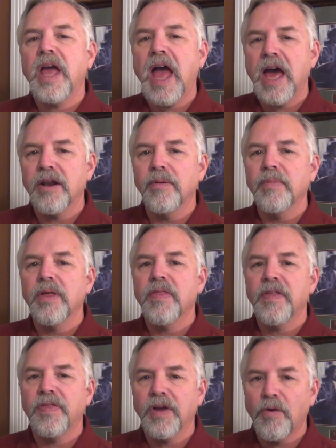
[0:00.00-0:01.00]
Adam
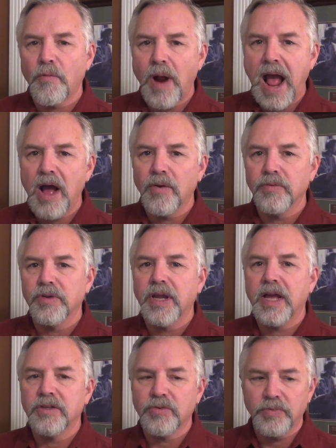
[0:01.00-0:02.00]
that the ground,
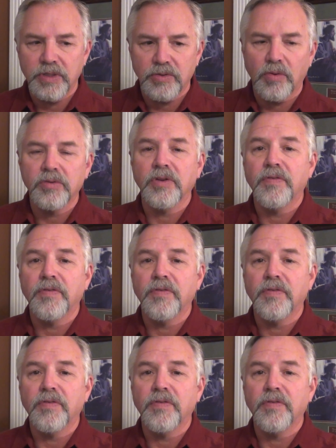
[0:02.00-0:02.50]
as a result